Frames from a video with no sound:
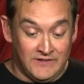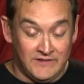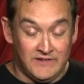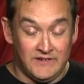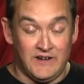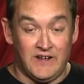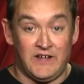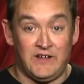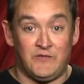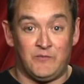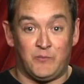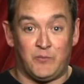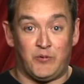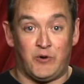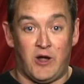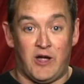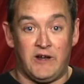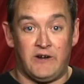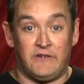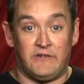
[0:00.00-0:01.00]
did I have
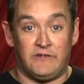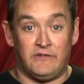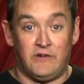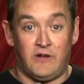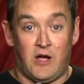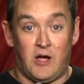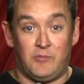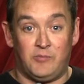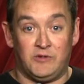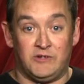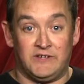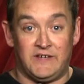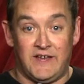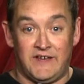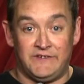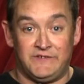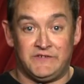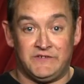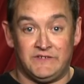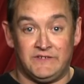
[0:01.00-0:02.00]
prior
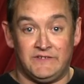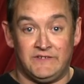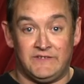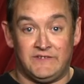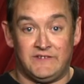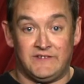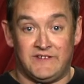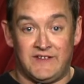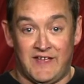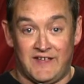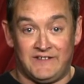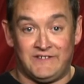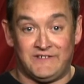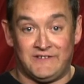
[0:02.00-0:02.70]
obligations to get